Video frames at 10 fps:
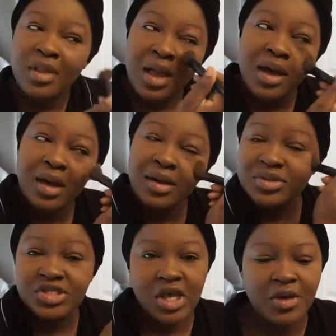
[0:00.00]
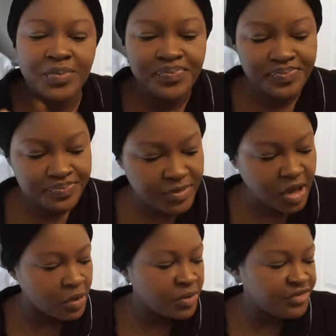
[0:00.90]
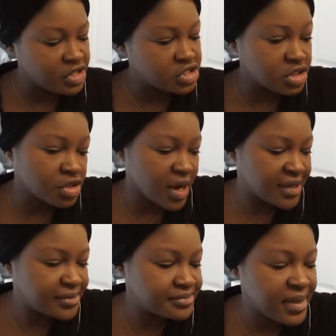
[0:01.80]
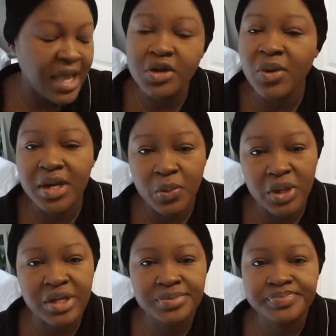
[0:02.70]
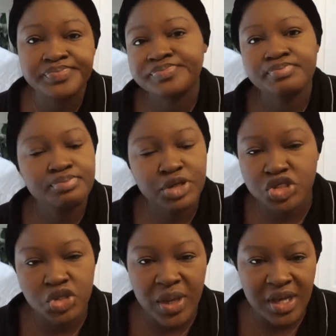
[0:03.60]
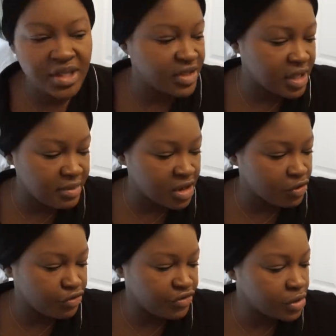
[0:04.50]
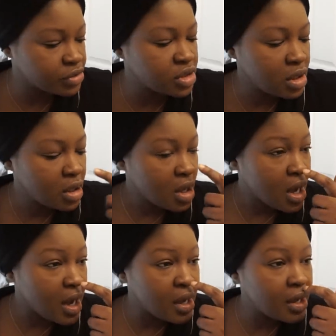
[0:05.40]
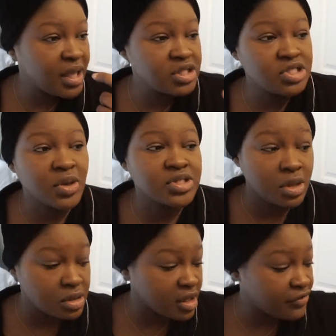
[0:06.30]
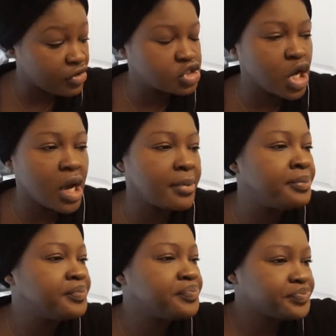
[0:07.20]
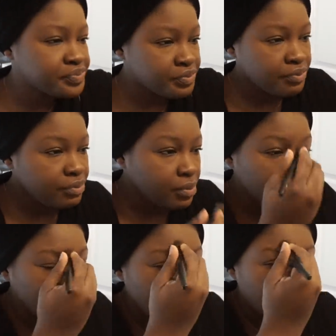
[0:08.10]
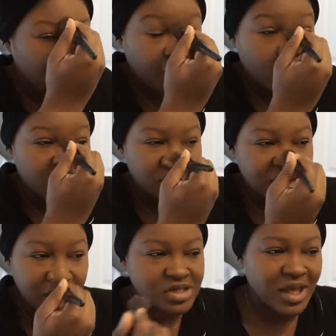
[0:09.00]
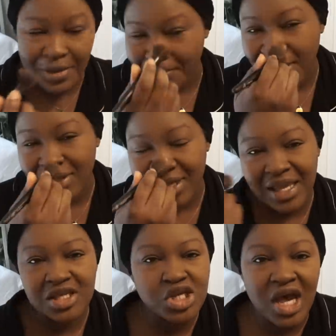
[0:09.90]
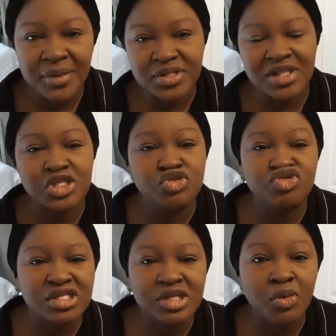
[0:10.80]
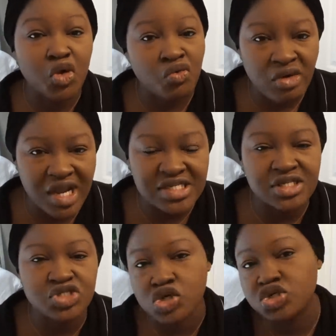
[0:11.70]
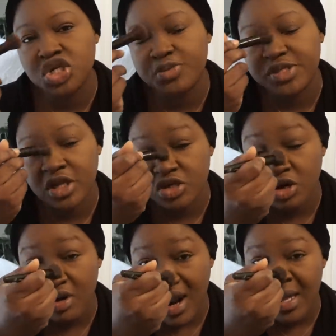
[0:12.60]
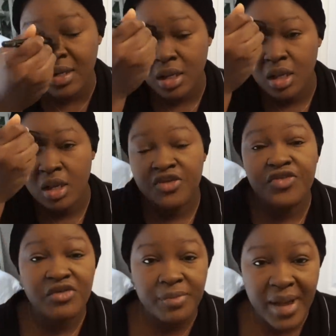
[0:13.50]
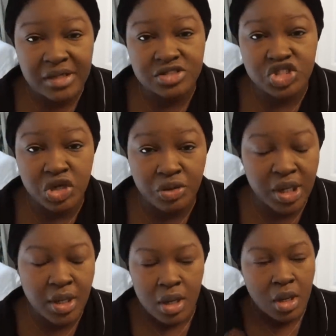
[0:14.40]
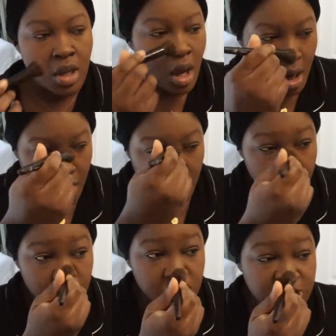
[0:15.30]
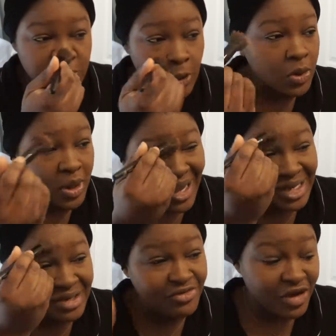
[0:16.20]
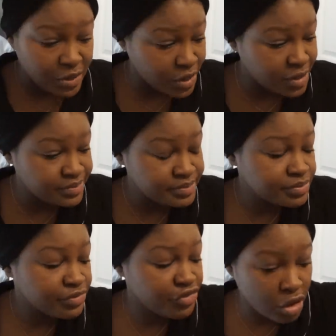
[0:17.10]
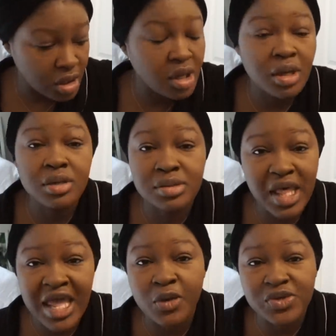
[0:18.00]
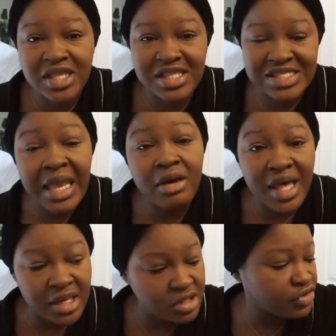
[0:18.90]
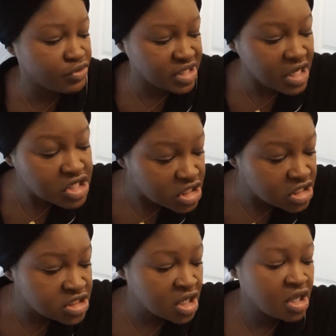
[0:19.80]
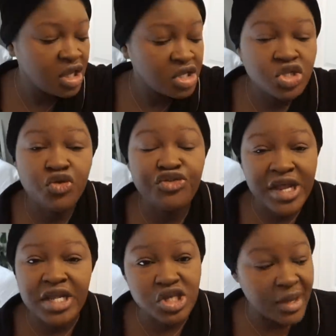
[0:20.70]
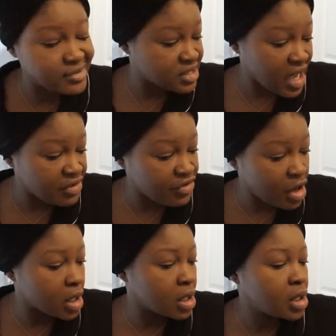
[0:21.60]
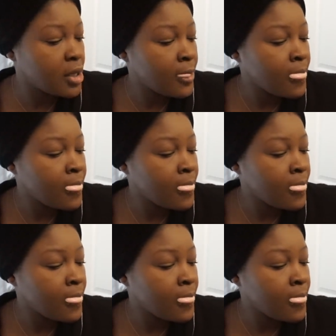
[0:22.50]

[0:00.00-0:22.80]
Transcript: so we finished undergrad. I knew I didn't want to pursue anything in the medical field. And so I started looking for a job. Of course, there's like barely any jobs unless you've done some great internships in undergrad if you have a biology degree. So I didn't find one and it was like the tail end of the recession. So finding jobs is kind of hard.